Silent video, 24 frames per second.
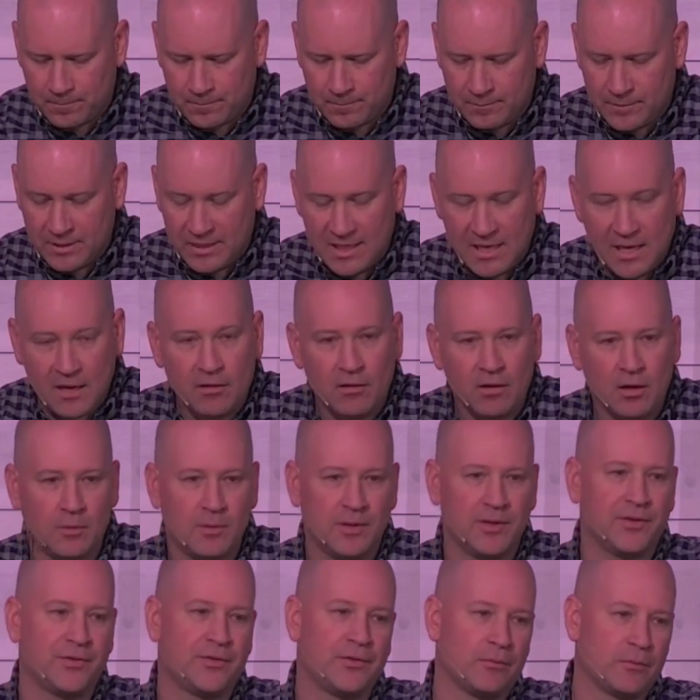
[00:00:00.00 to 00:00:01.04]
But narrow
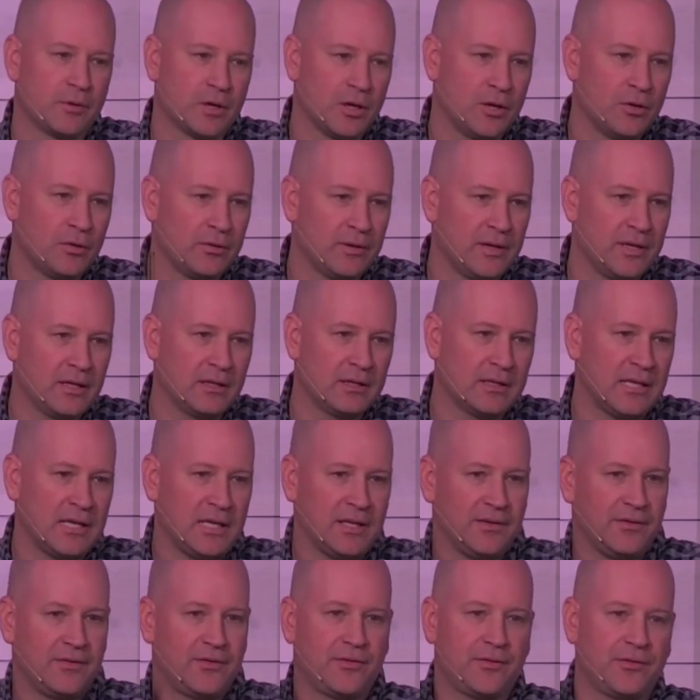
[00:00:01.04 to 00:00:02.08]
is the road that
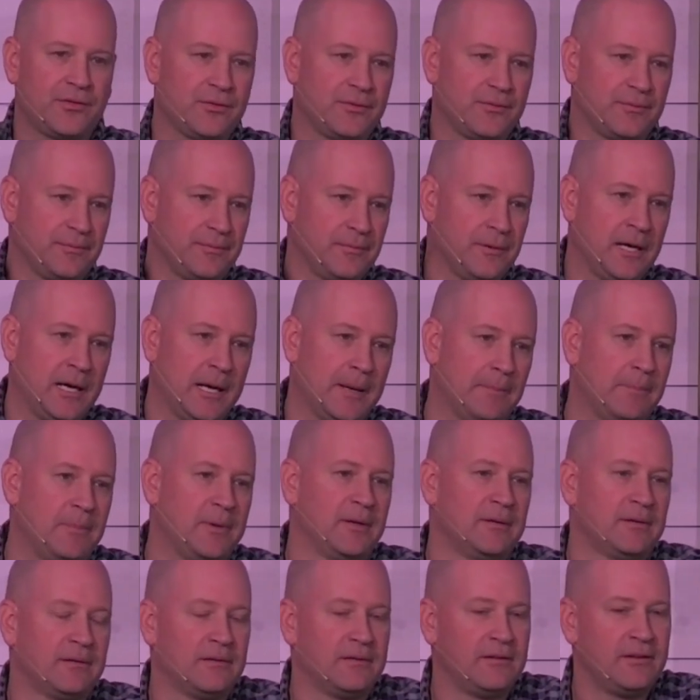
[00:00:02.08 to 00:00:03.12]
leads up.
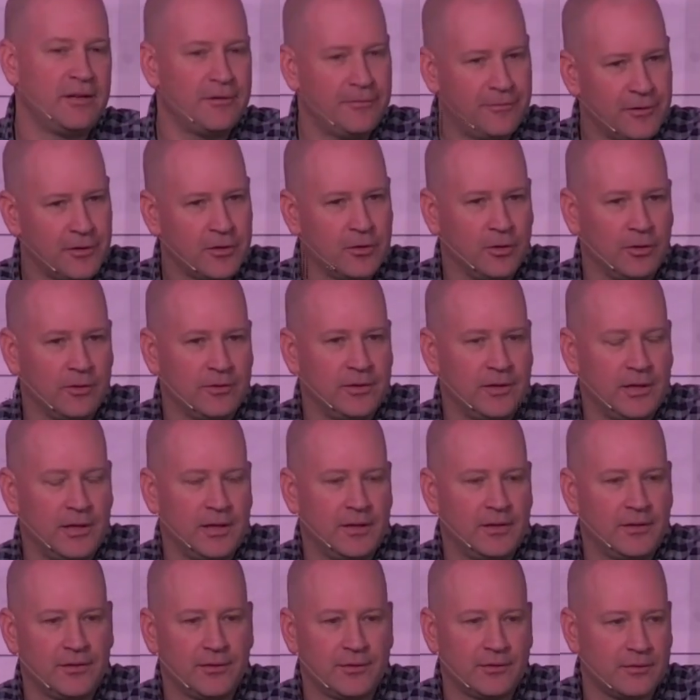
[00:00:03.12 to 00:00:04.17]
Difficult it
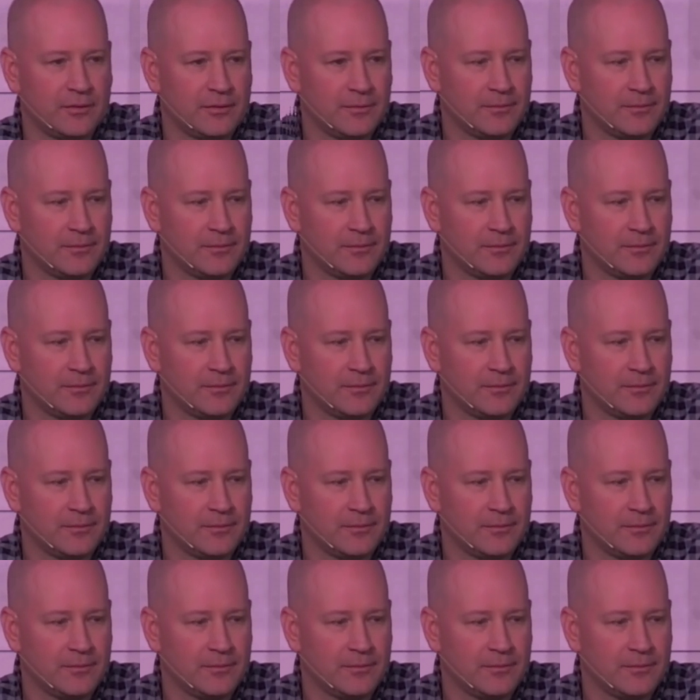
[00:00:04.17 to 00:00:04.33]
is.